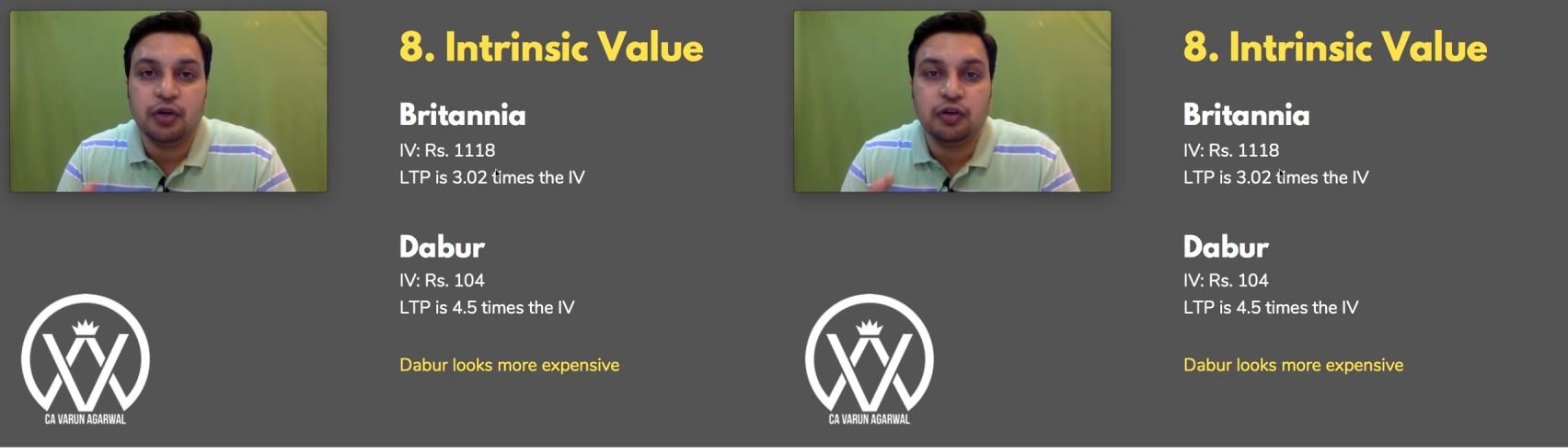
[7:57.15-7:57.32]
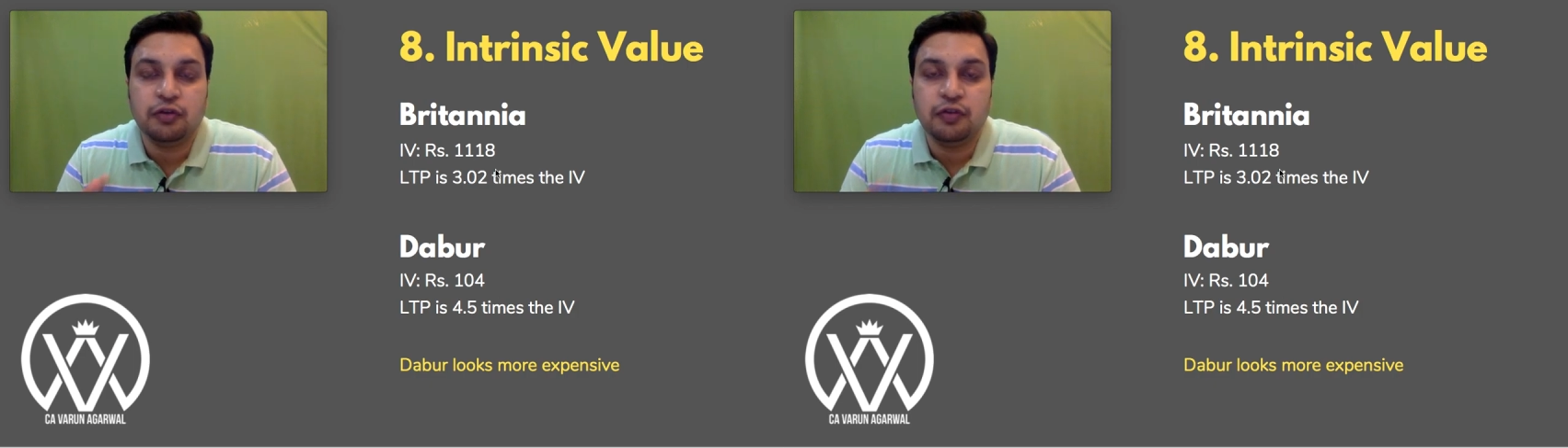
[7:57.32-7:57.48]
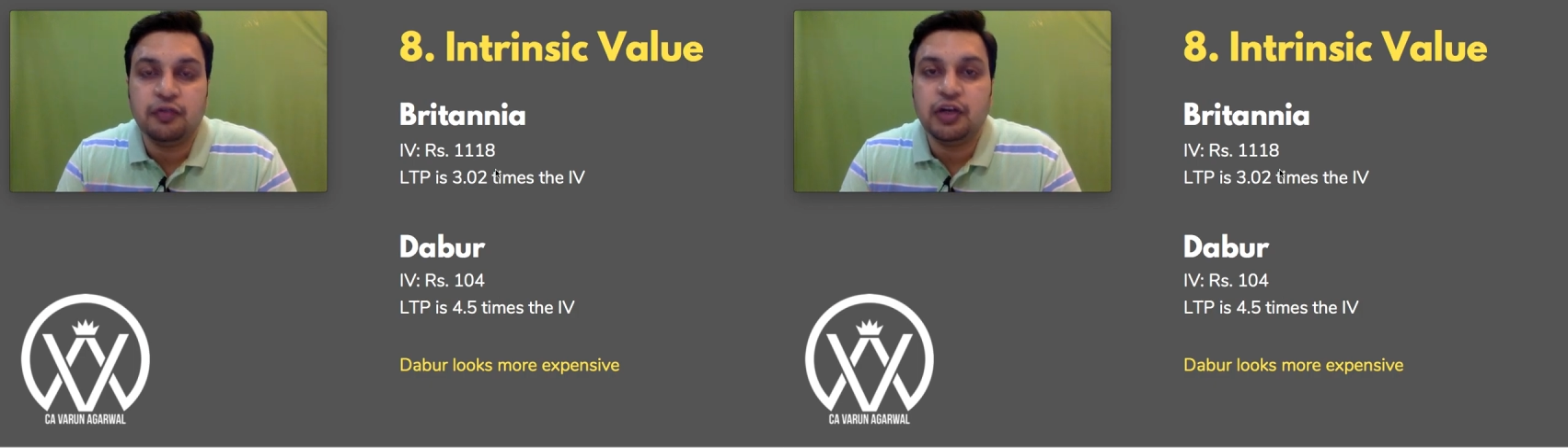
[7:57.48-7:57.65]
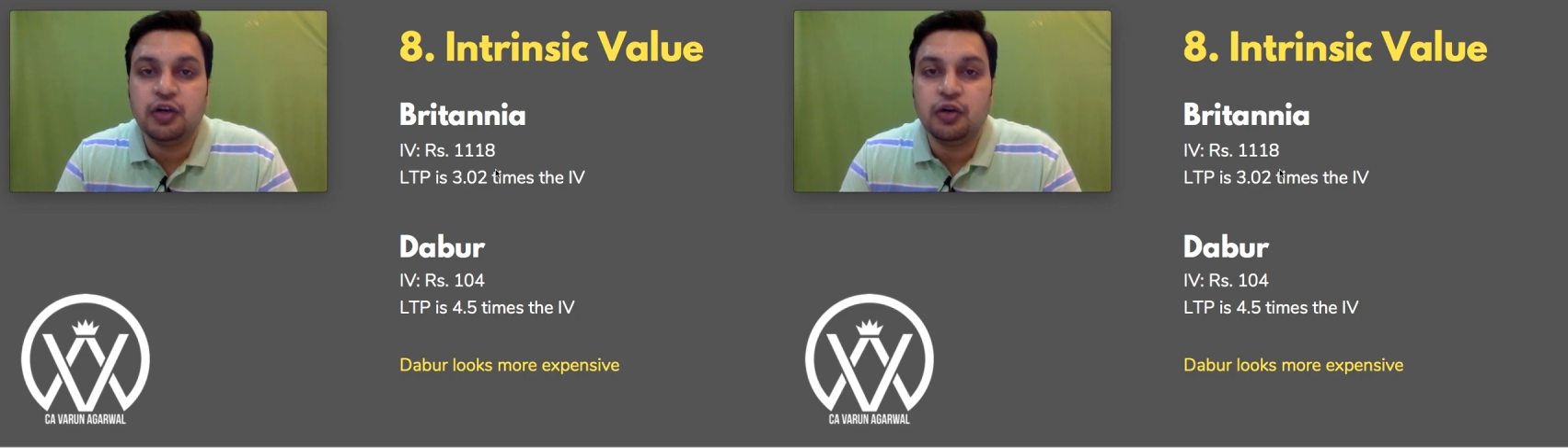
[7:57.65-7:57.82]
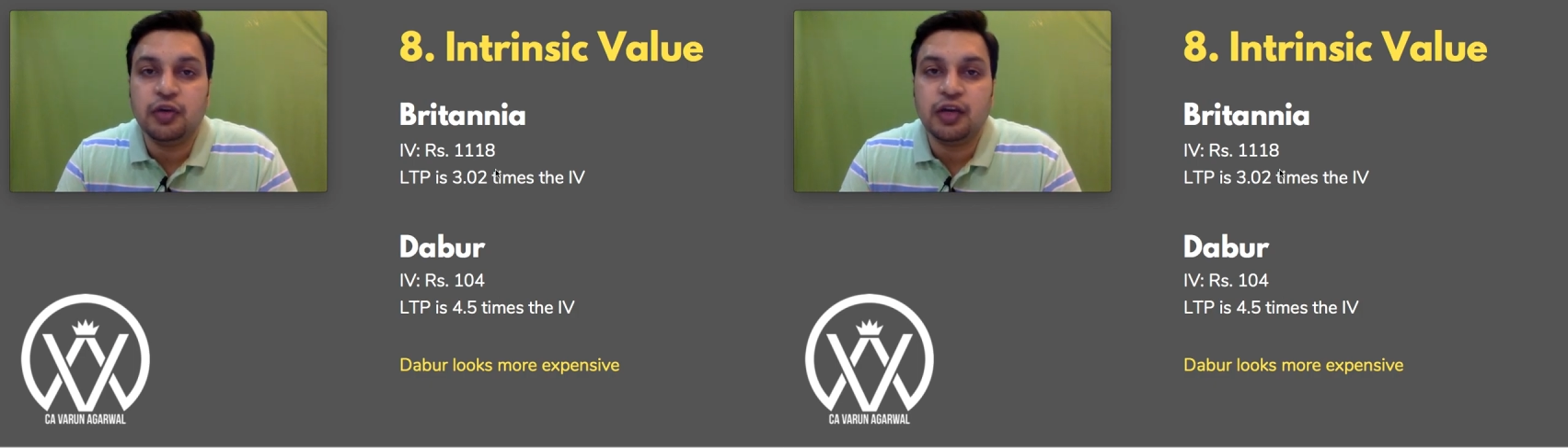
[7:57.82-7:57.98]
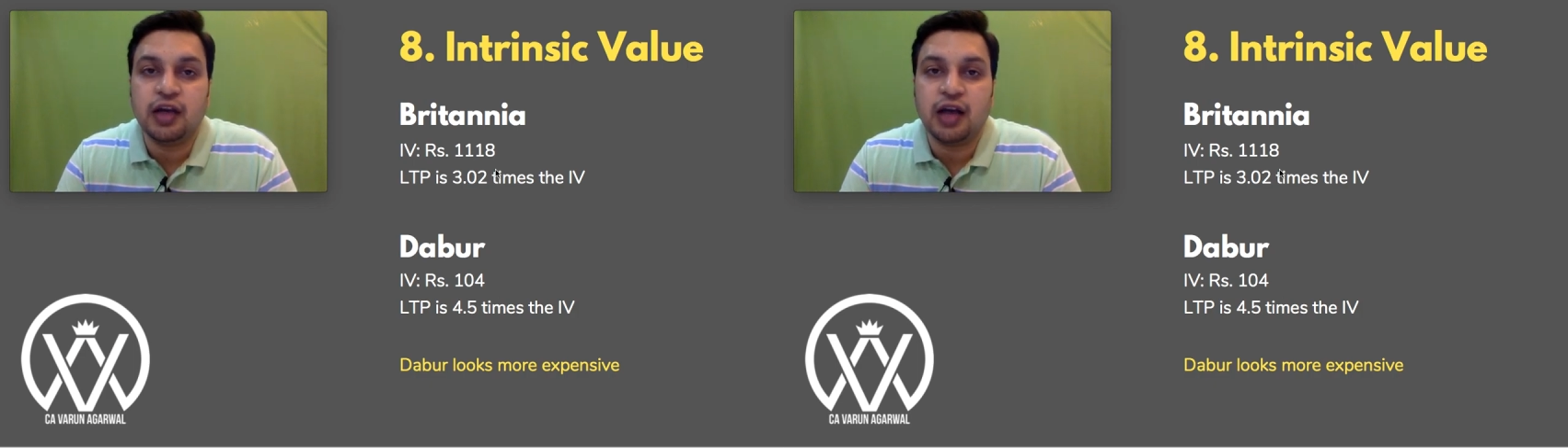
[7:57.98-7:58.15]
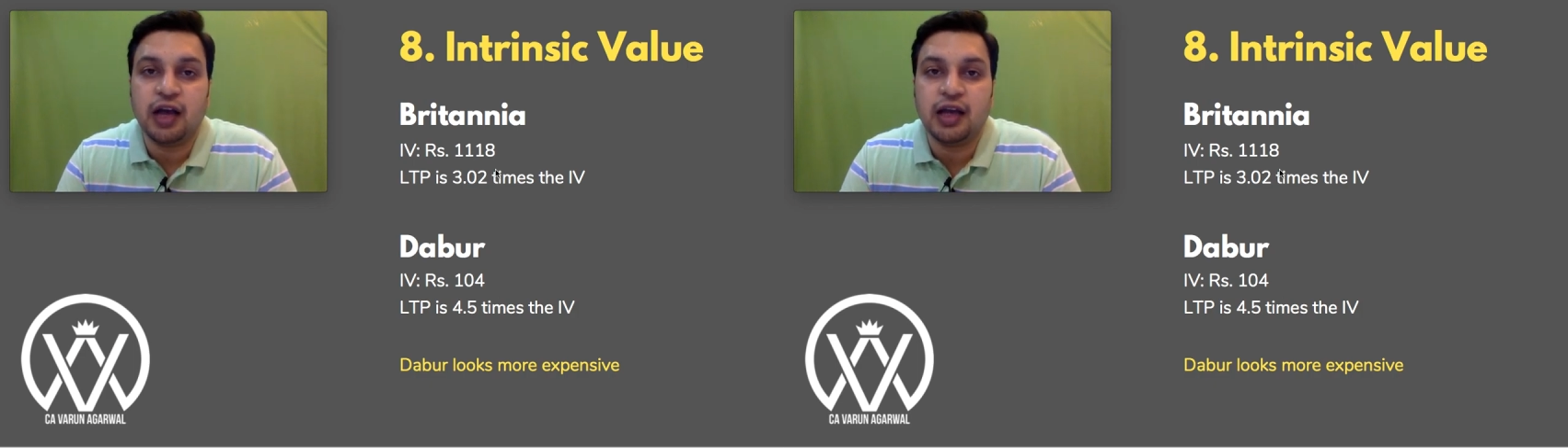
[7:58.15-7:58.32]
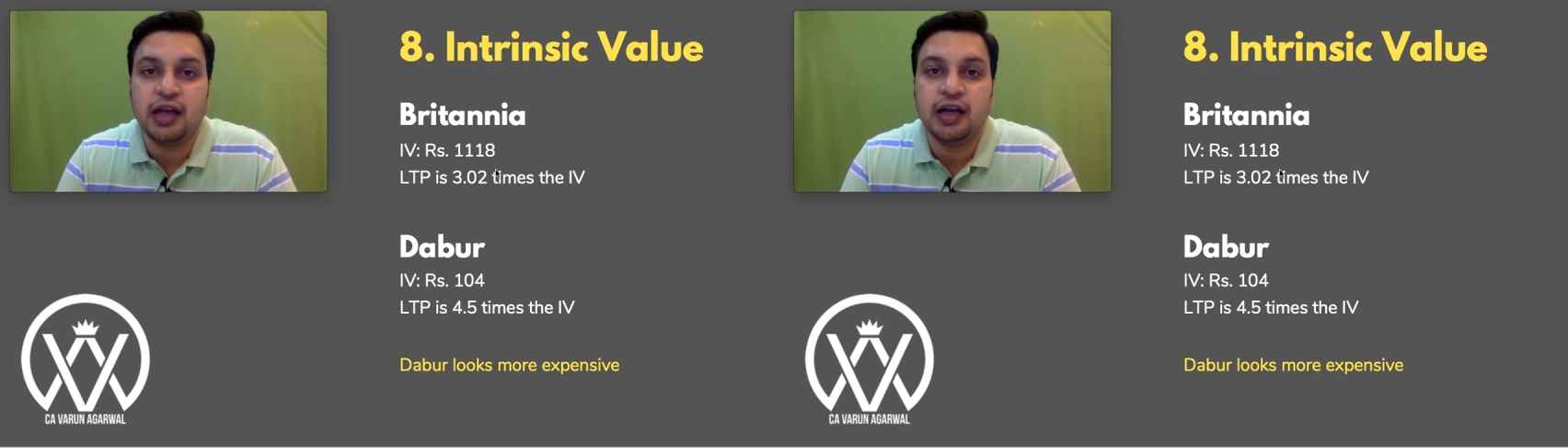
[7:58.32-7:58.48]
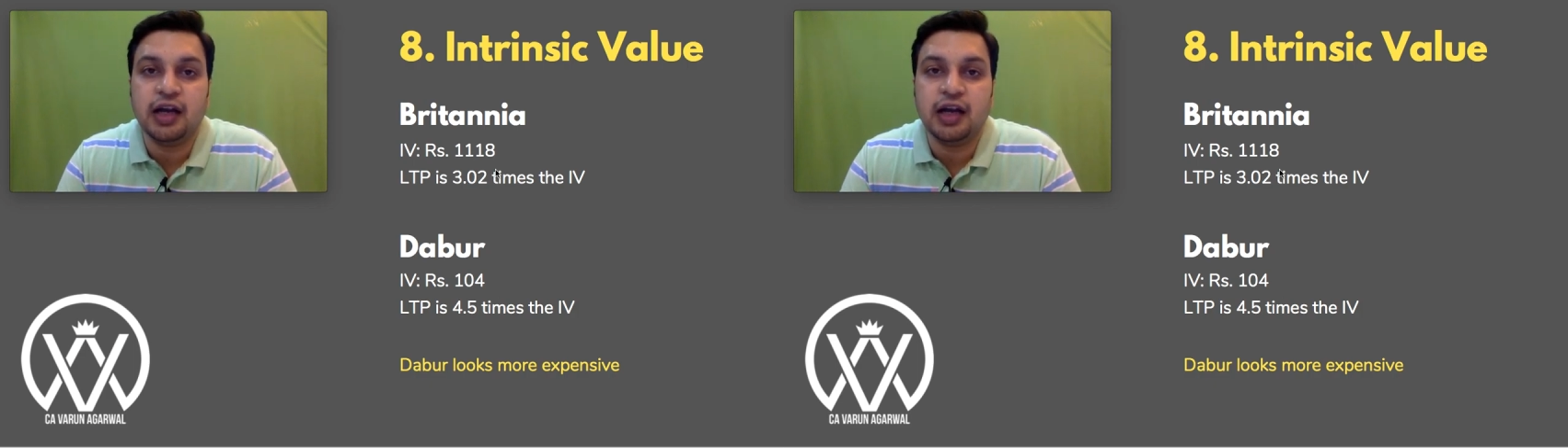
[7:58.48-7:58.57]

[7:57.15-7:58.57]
to the 52 week high,